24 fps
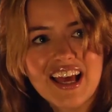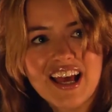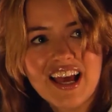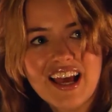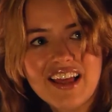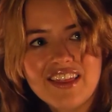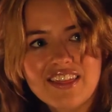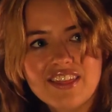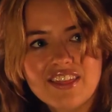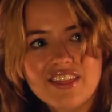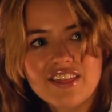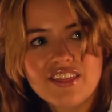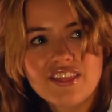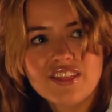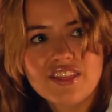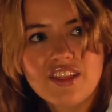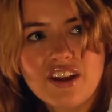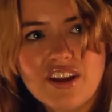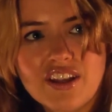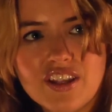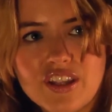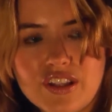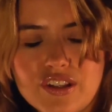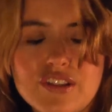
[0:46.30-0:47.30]
I
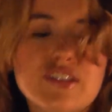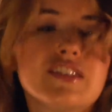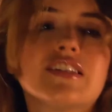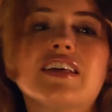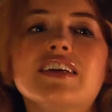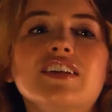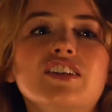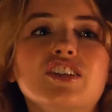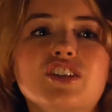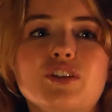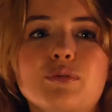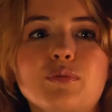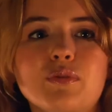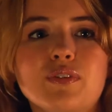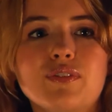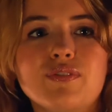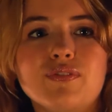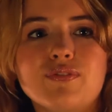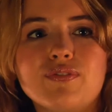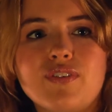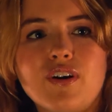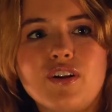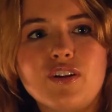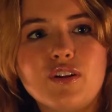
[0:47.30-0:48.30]
thought you said you would
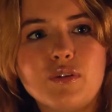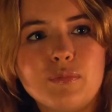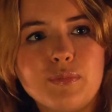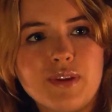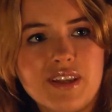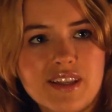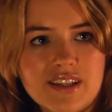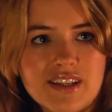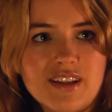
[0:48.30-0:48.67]
follow me